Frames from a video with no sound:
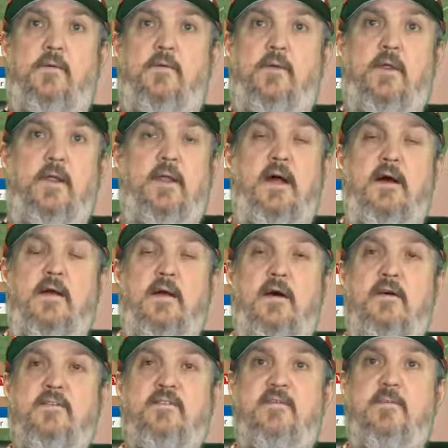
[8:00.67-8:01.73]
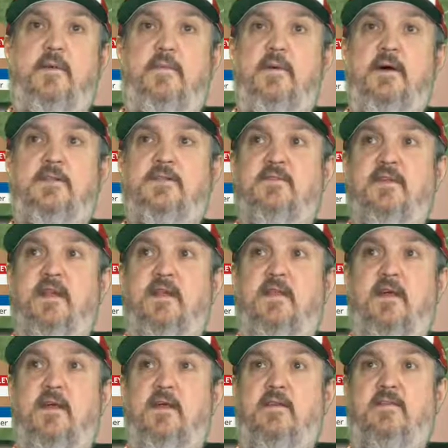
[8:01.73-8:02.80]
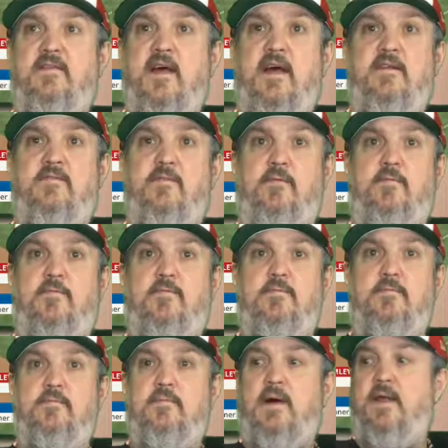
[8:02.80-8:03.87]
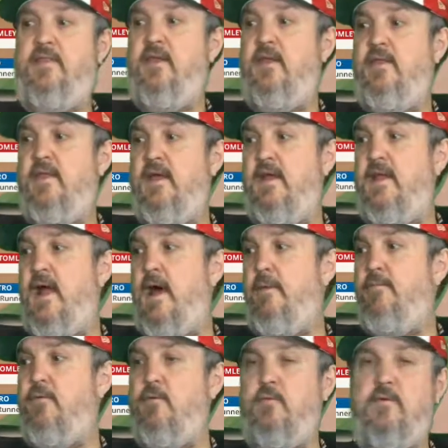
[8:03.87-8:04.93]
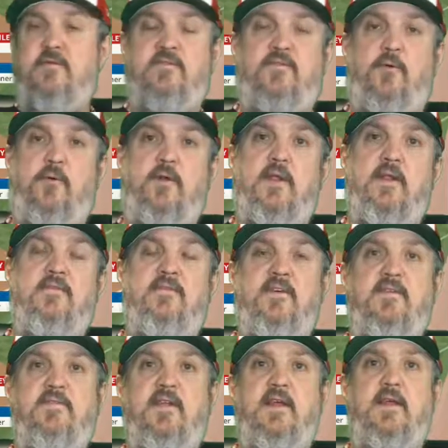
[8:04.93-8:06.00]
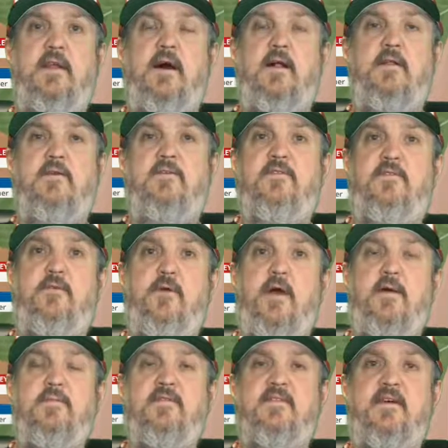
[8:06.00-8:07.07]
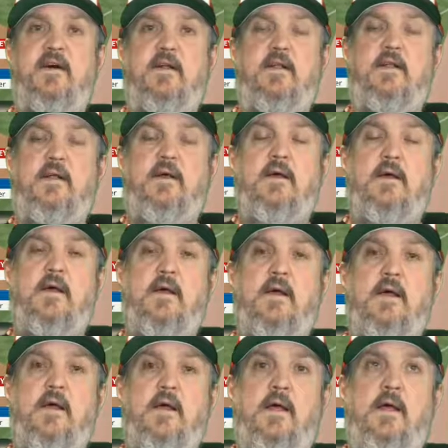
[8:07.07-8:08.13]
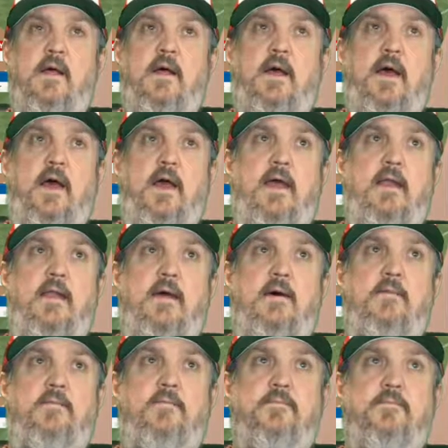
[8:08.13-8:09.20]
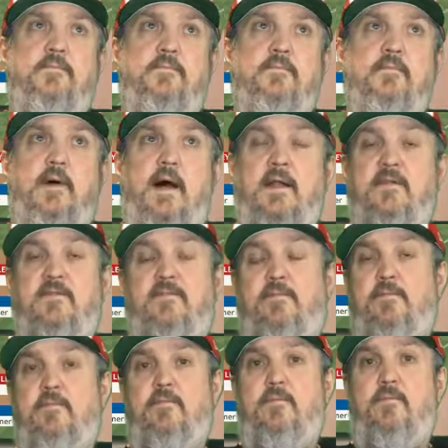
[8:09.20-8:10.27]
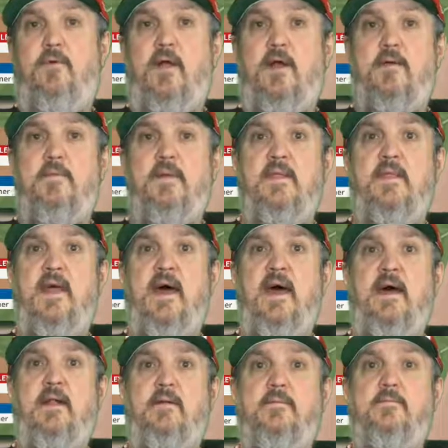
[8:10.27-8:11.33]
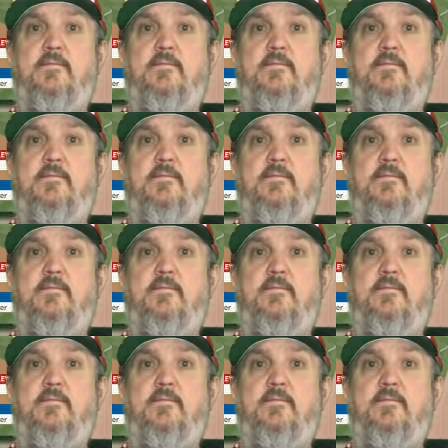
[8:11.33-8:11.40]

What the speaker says: really not costing me much of anything aside from, I think the adapter was $14, $15 through Amazon, and I just recommend that